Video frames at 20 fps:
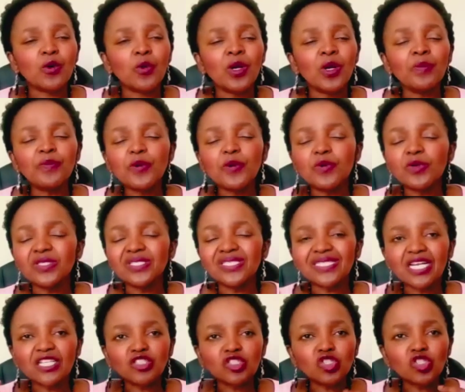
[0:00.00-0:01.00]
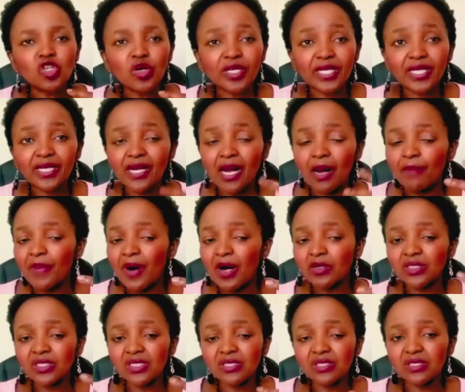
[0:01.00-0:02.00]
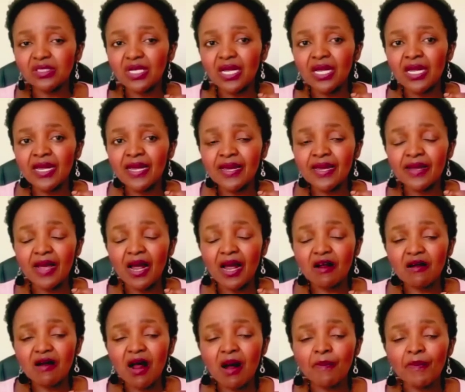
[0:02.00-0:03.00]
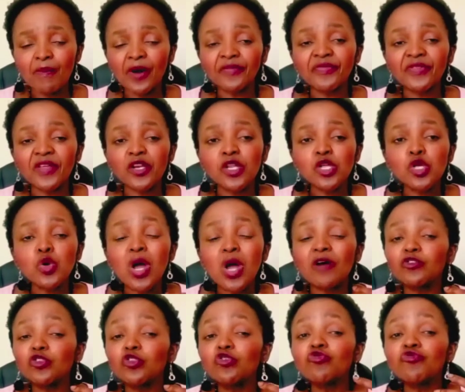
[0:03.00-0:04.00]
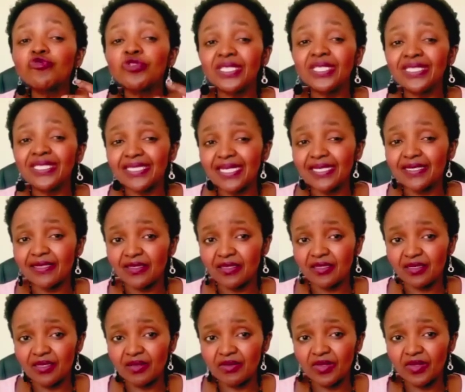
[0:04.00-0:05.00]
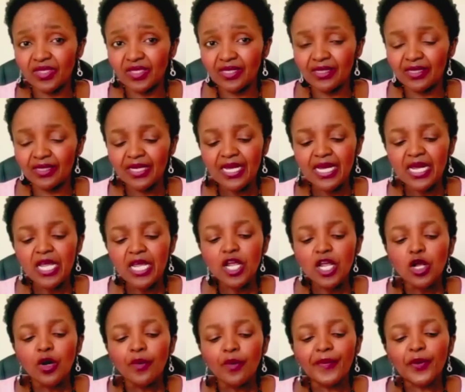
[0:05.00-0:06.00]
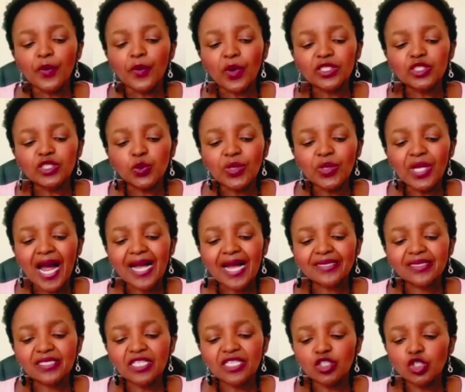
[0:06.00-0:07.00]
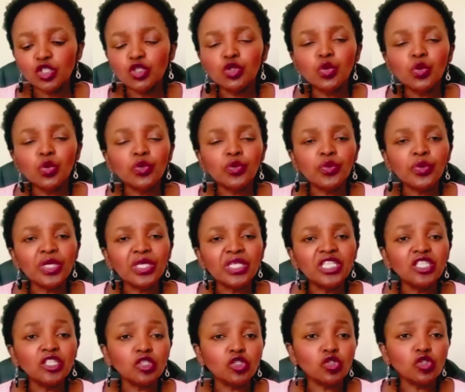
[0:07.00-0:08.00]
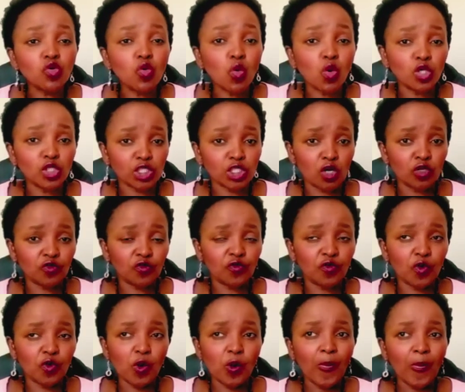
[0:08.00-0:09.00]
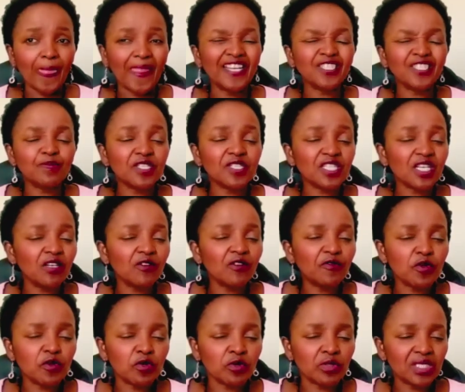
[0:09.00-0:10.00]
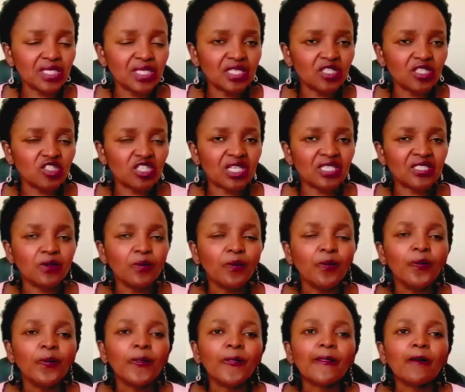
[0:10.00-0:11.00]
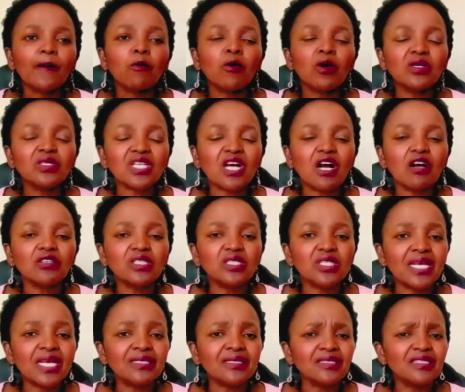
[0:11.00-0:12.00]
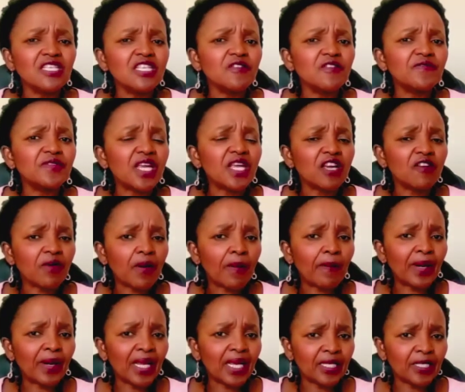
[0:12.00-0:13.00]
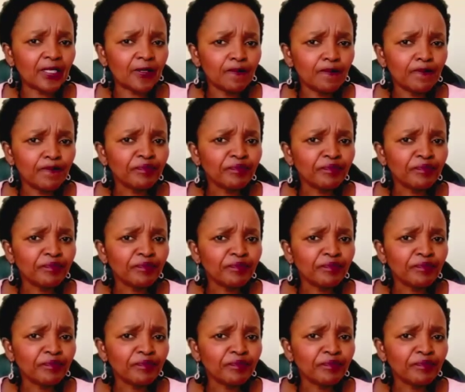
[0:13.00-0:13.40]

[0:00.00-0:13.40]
When people start talking about that, you have to really take it seriously. But what we ask that you really need to watch out for, especially for your teenagers, watch out and see if they have a plan.